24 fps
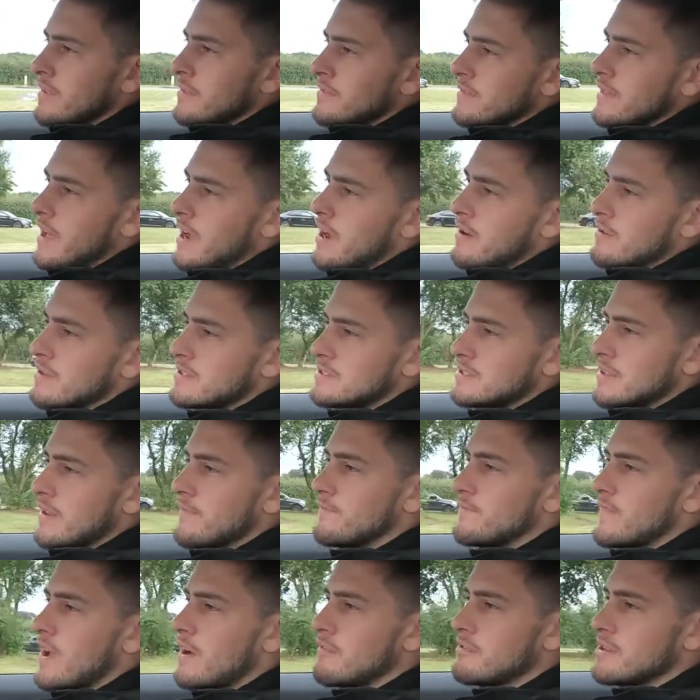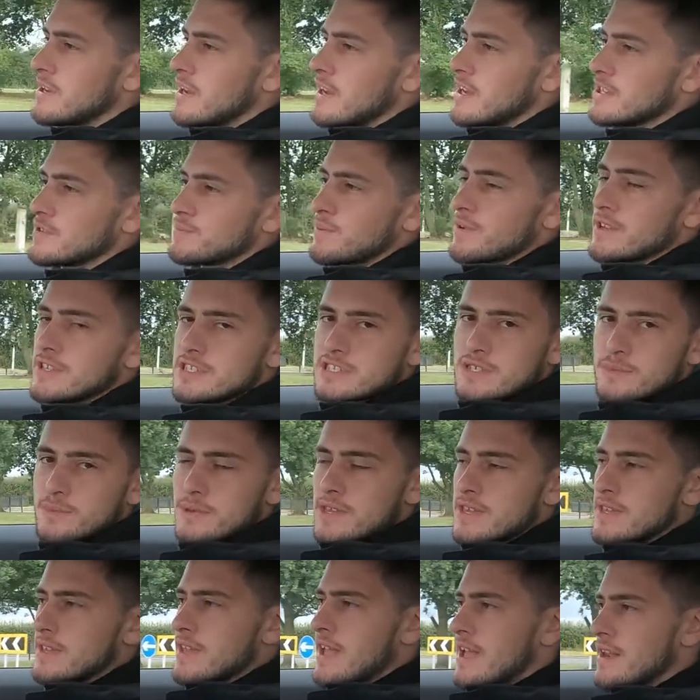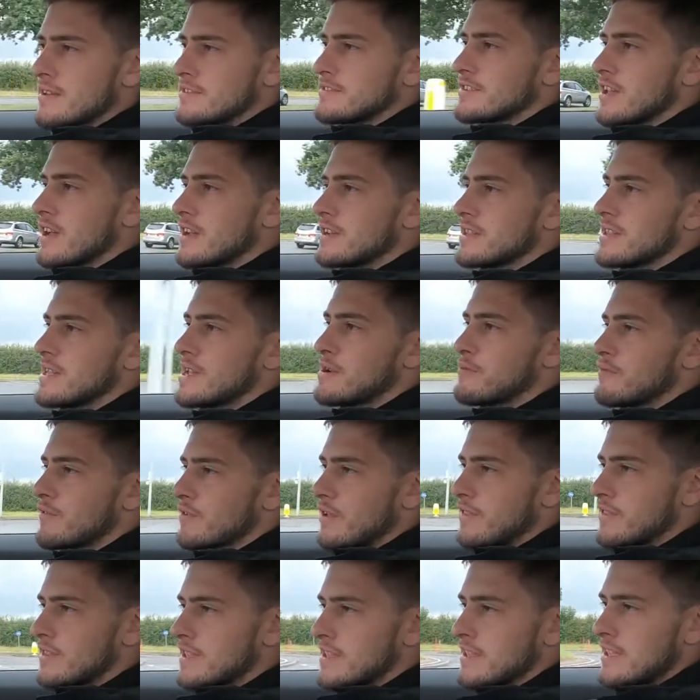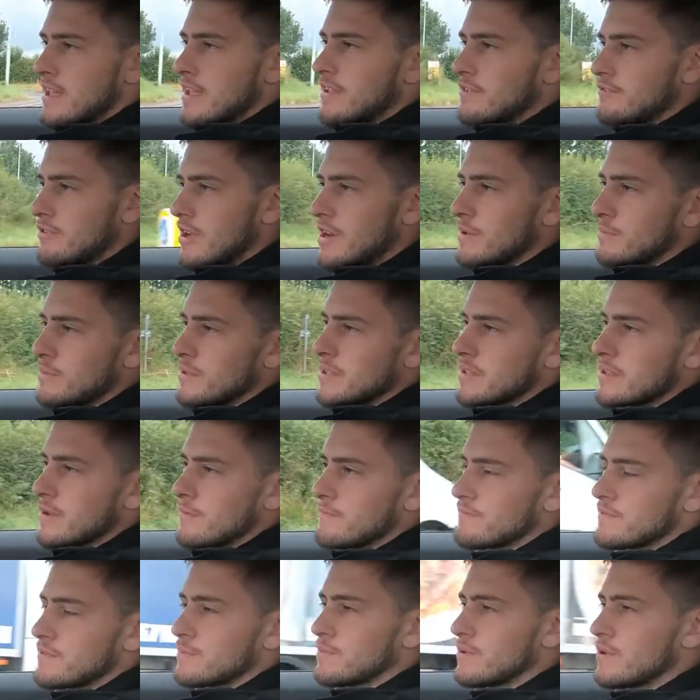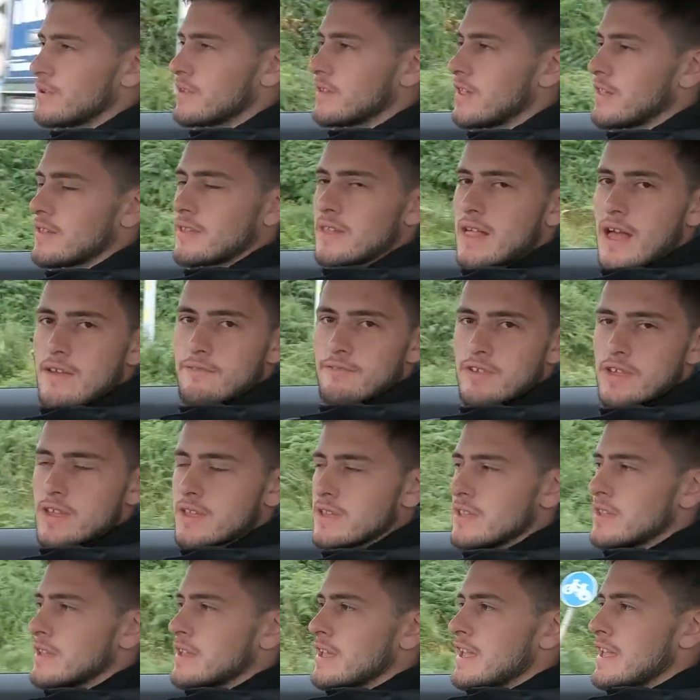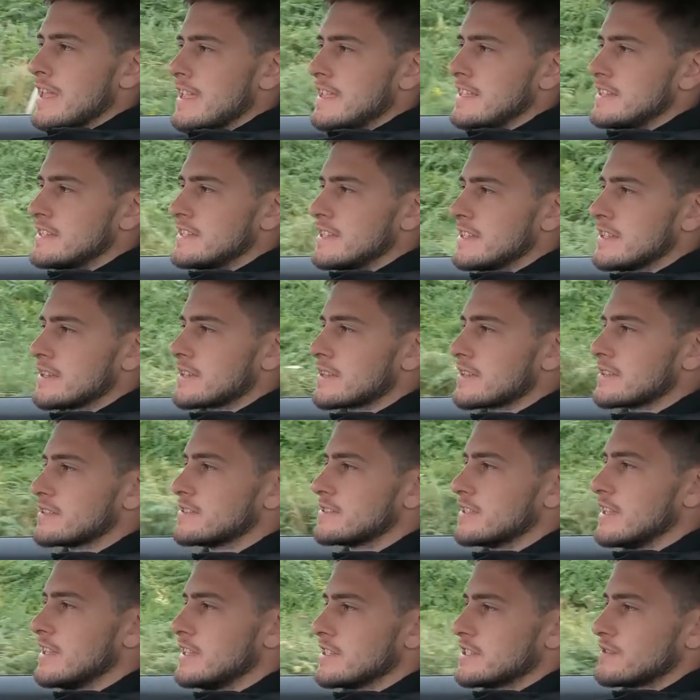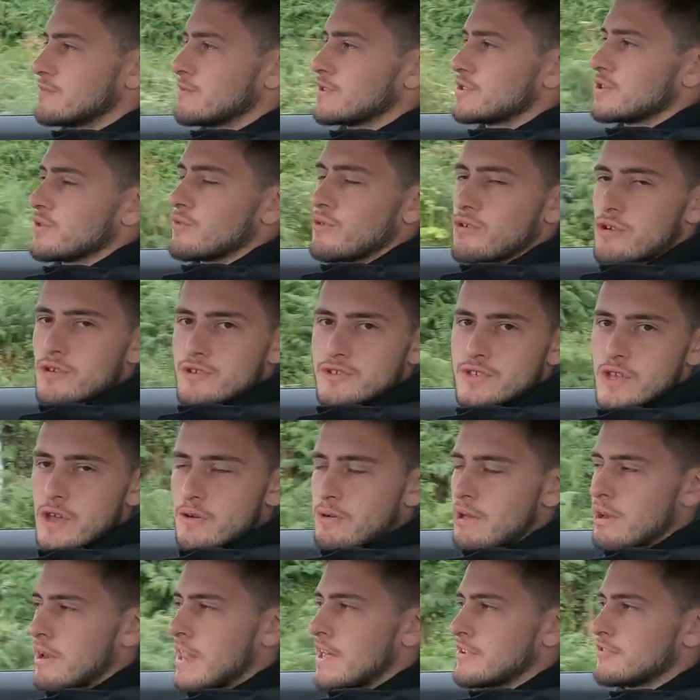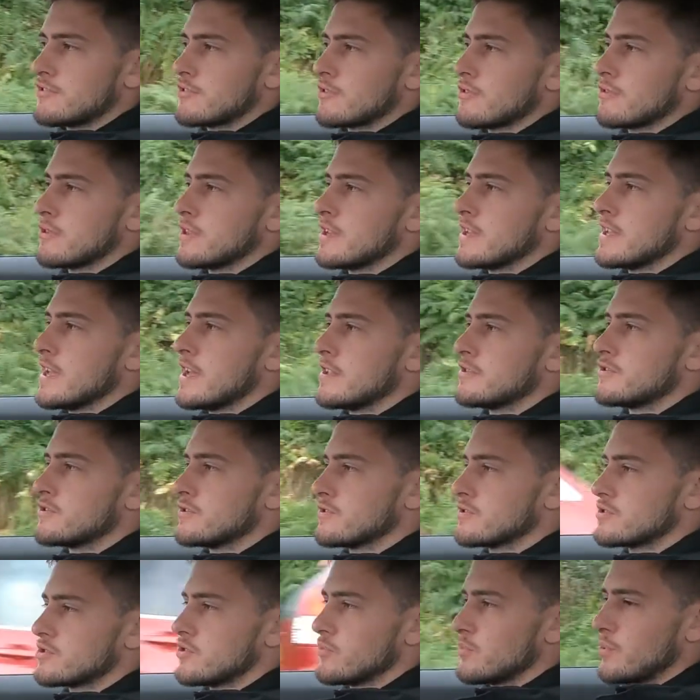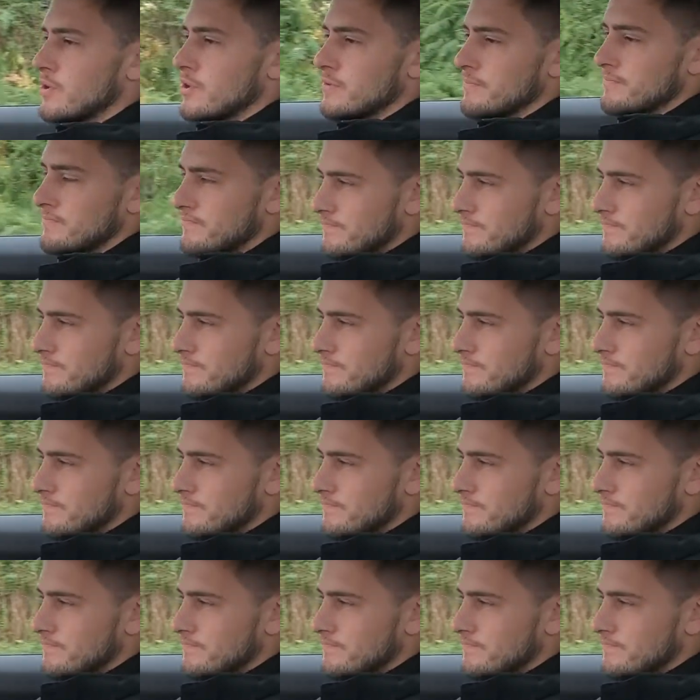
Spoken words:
Now, it's a very nice place to be inside here. We've got the incredibly comfortable leather heated seats, which are also electrically adjustable.